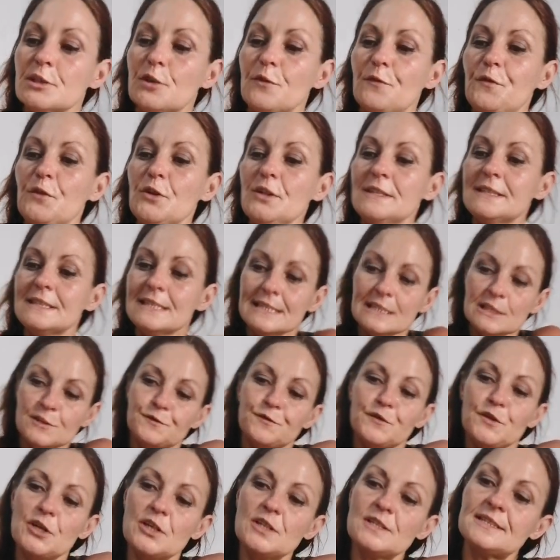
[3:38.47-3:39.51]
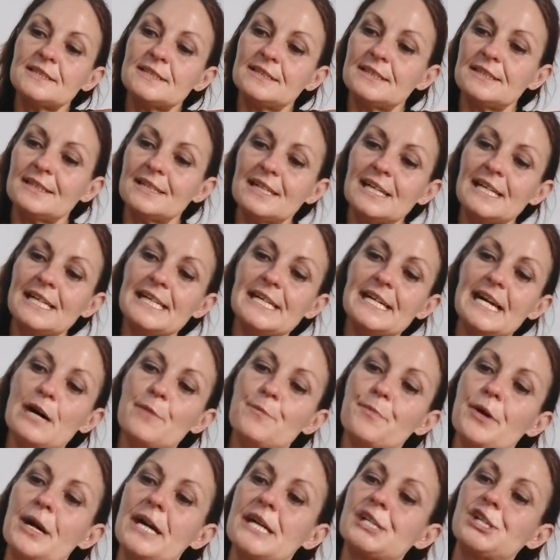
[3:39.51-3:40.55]
So first things first, clean
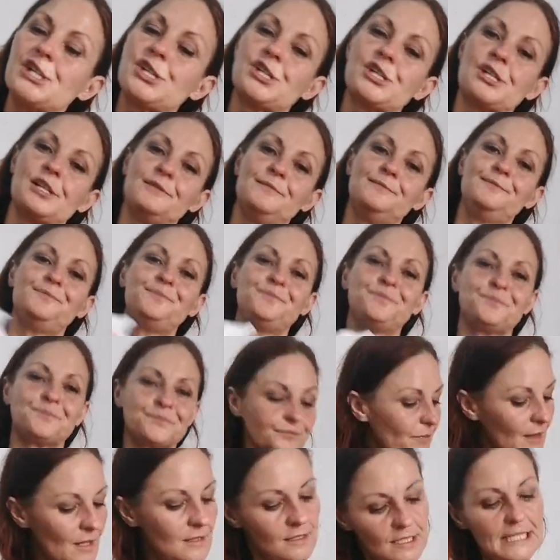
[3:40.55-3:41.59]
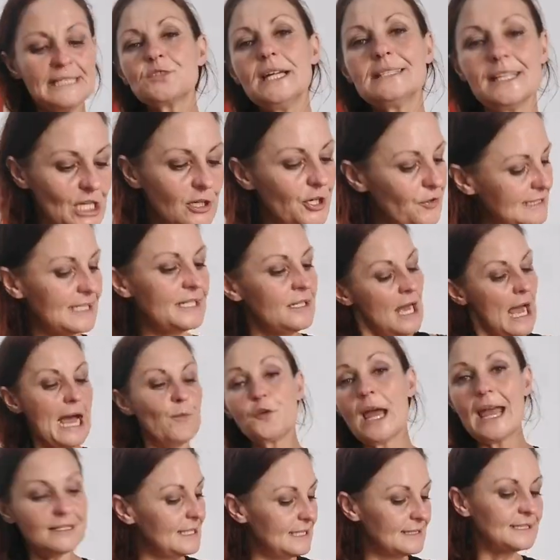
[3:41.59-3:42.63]
our brush. Use a resin
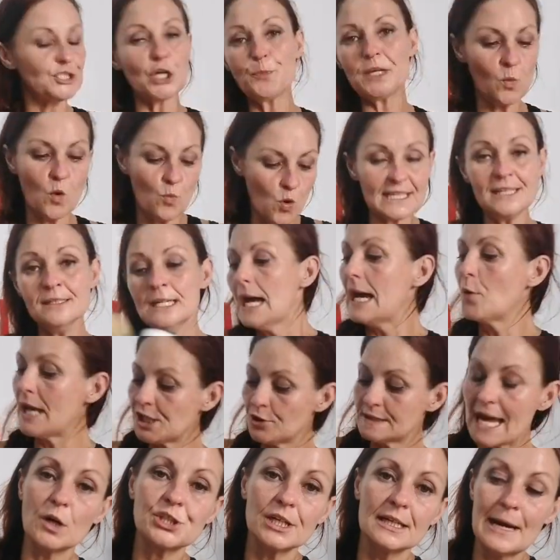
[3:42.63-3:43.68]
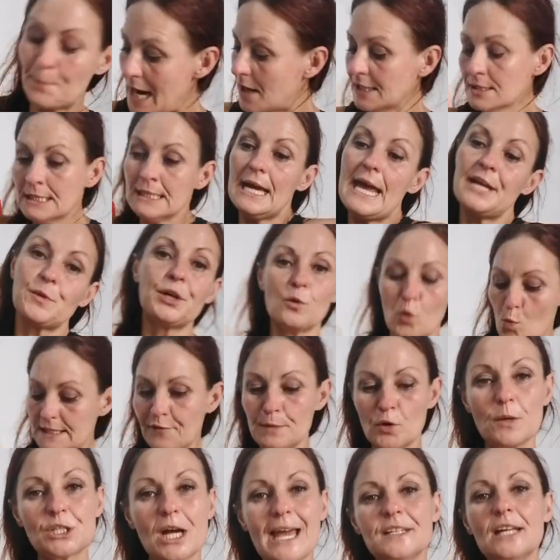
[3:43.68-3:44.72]
hand is 20 water, which use washing powder, and put
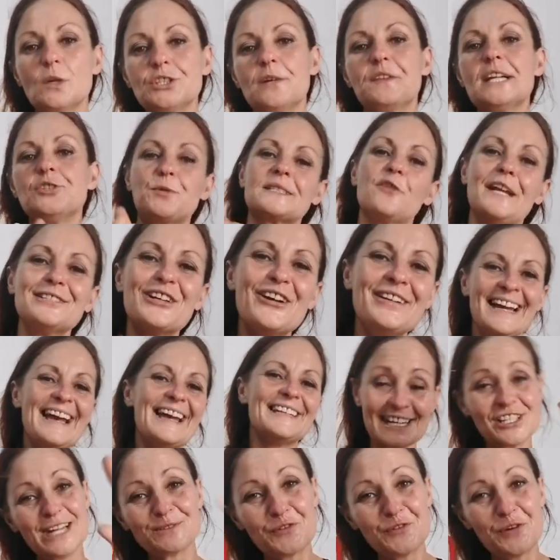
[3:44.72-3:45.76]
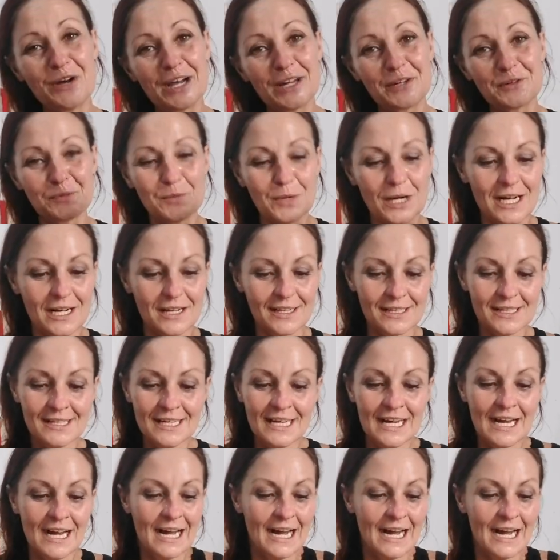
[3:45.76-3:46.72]
water in your hand and it will quite well.